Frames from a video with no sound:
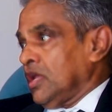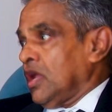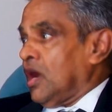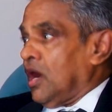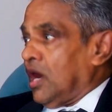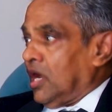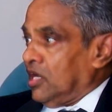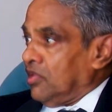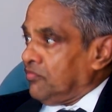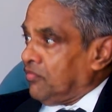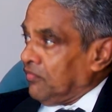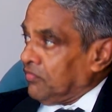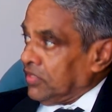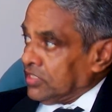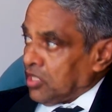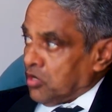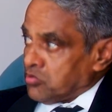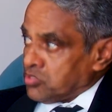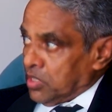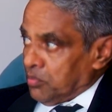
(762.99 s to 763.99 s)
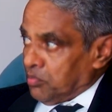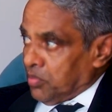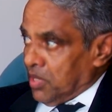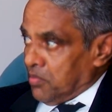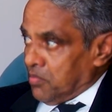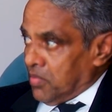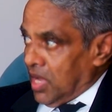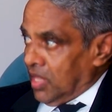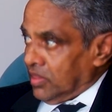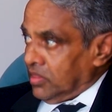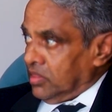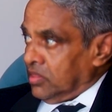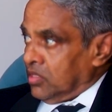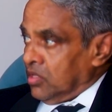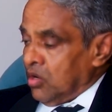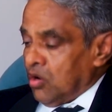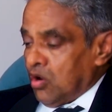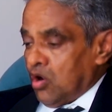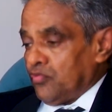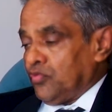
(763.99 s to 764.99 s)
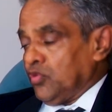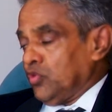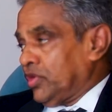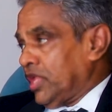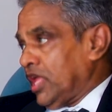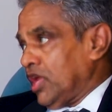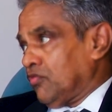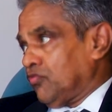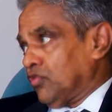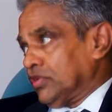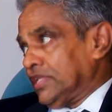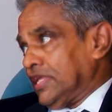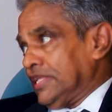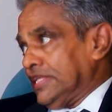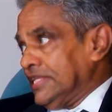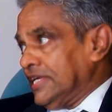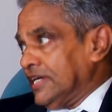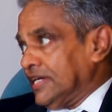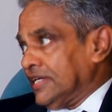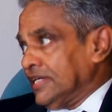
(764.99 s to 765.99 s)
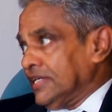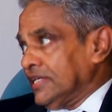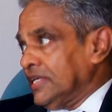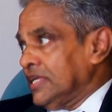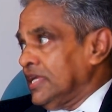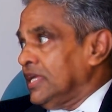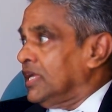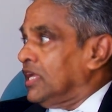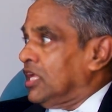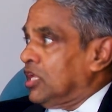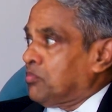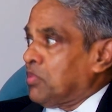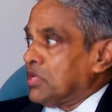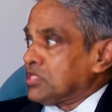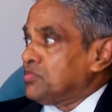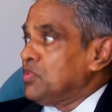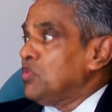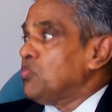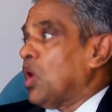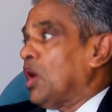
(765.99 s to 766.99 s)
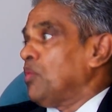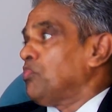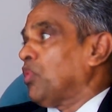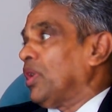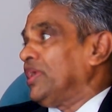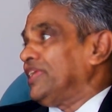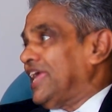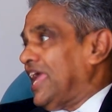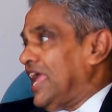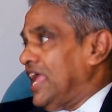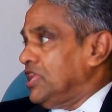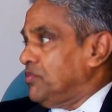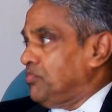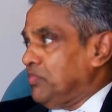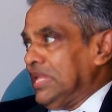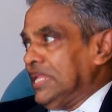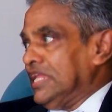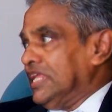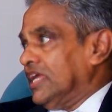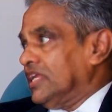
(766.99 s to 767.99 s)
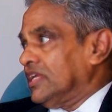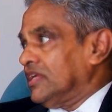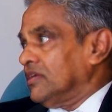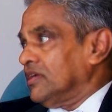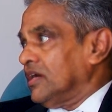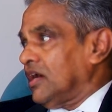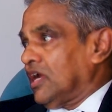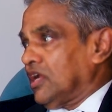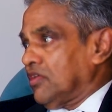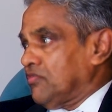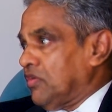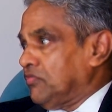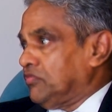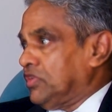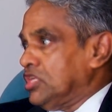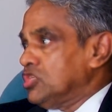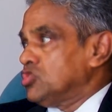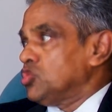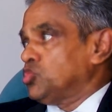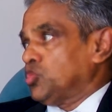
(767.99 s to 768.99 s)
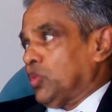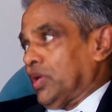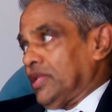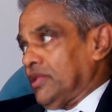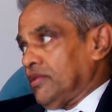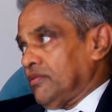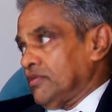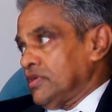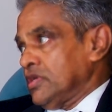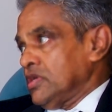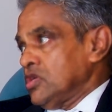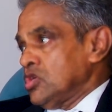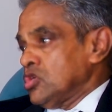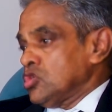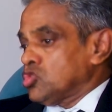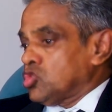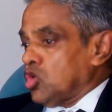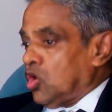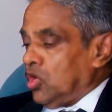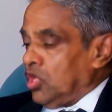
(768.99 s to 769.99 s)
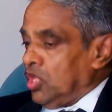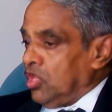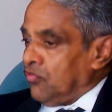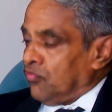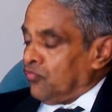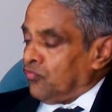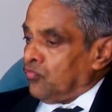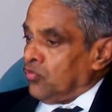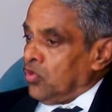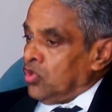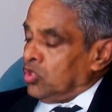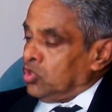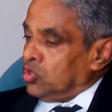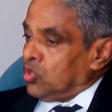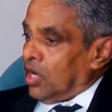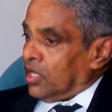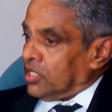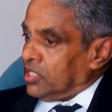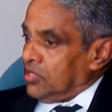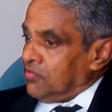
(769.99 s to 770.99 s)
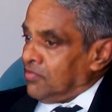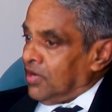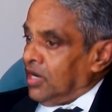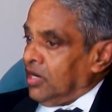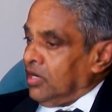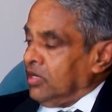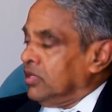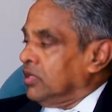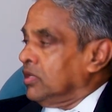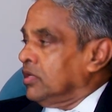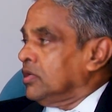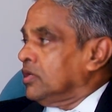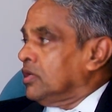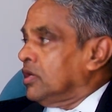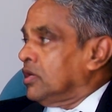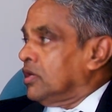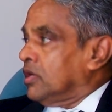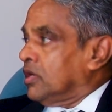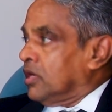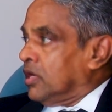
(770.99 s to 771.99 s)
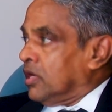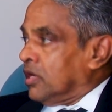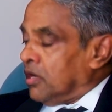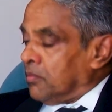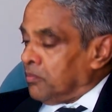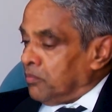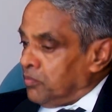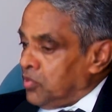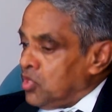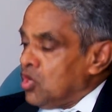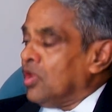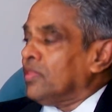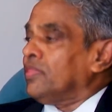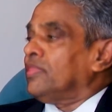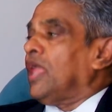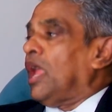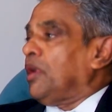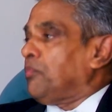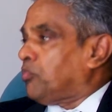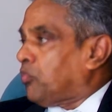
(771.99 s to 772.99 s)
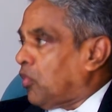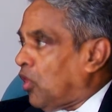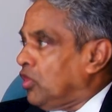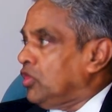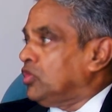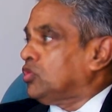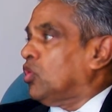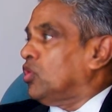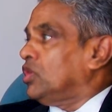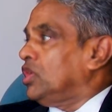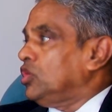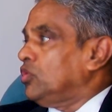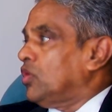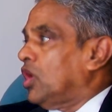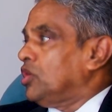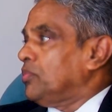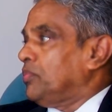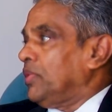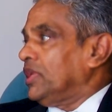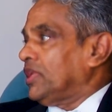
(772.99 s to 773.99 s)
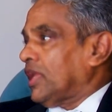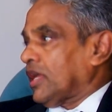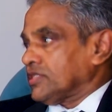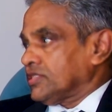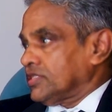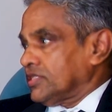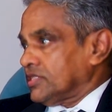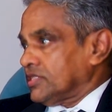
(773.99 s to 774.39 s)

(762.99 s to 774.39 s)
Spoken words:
150,000 per month, or if you take for the year, it must be 1.8 million, 115 to 12. So if you are given beyond that point, only you have to pay taxes.